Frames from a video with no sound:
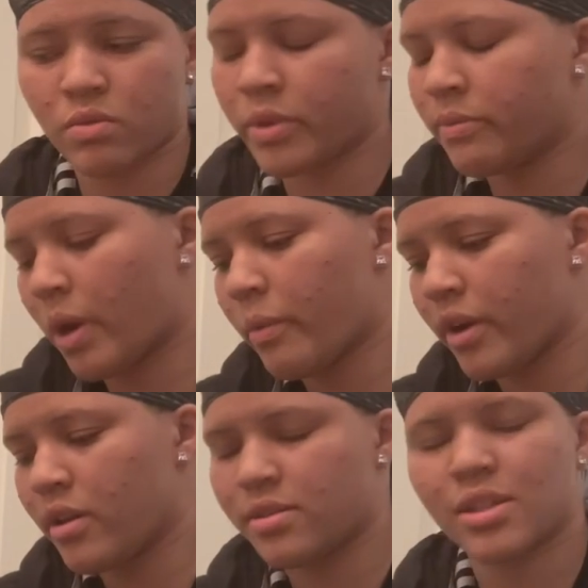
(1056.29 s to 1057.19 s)
I mean
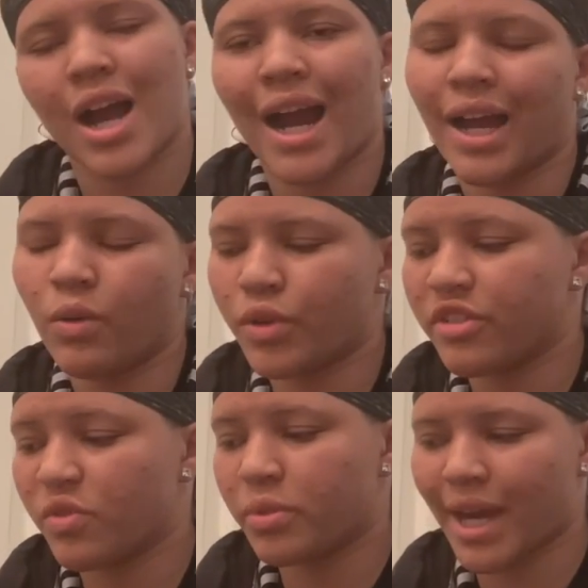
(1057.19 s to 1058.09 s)
Beaumont is I
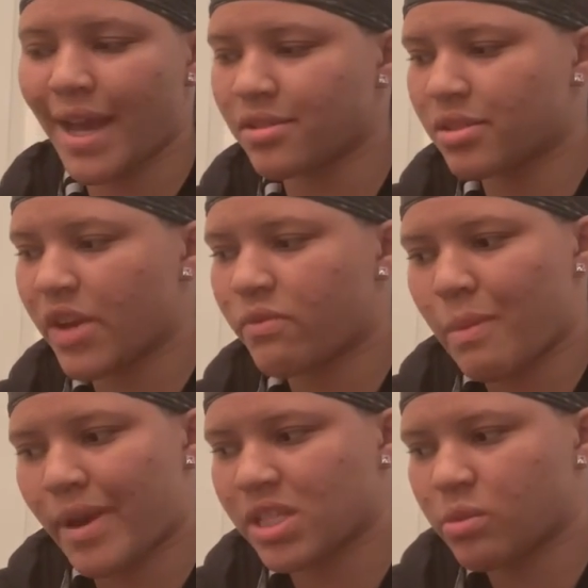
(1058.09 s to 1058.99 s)
whatever, but I is never
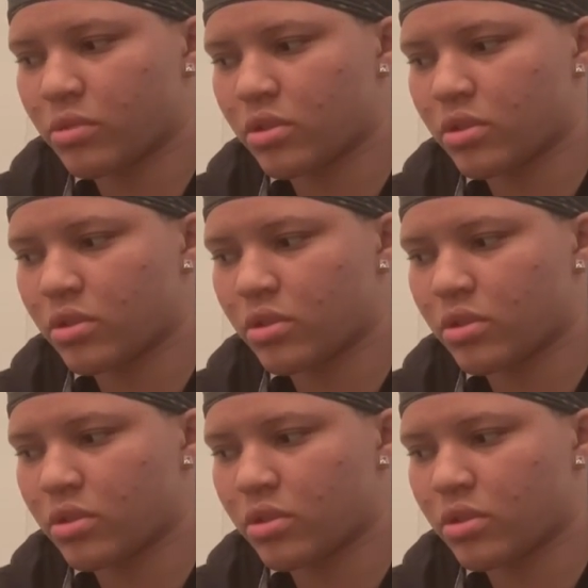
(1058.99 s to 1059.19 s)
my sibling,